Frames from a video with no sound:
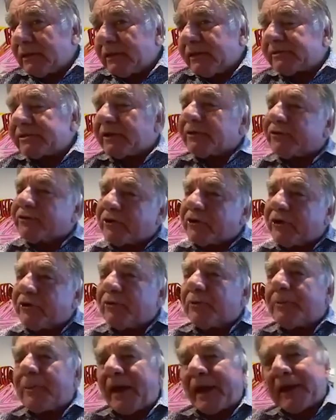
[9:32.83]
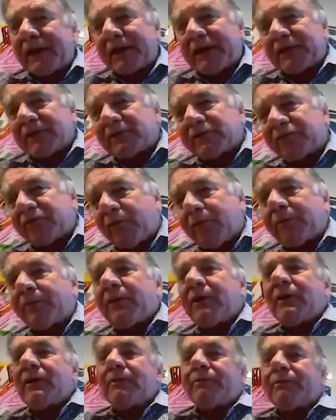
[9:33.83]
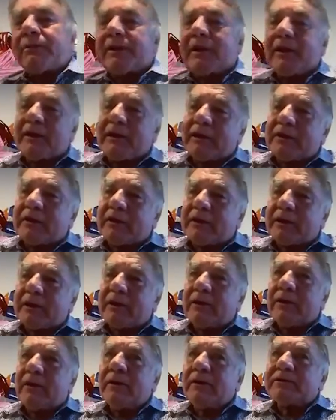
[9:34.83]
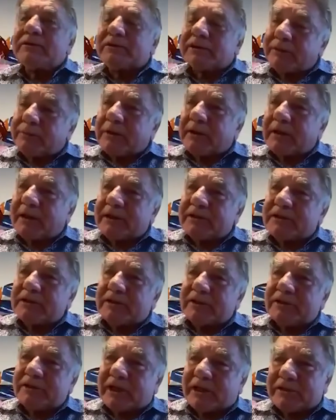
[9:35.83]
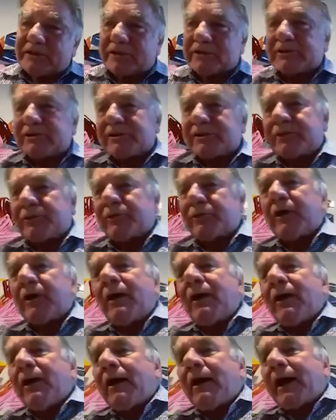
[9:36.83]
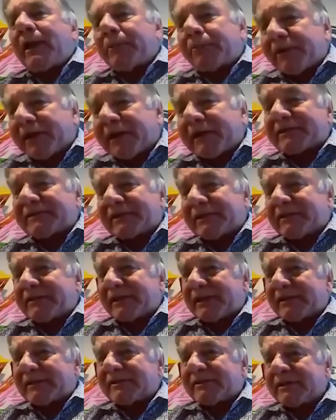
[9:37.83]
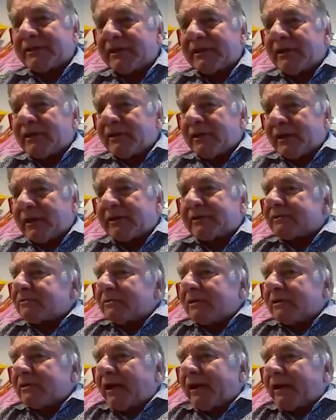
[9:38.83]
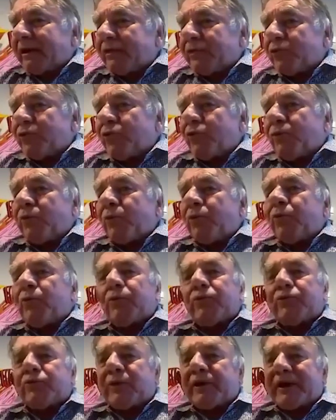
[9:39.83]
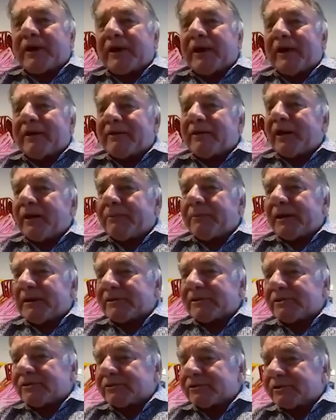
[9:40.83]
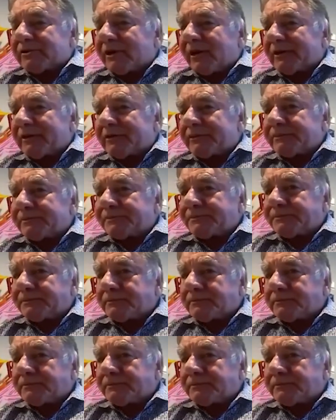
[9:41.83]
So the total package from beginning the stimulation injections to a pregnancy test is like a normal 28-day menstrual cycle.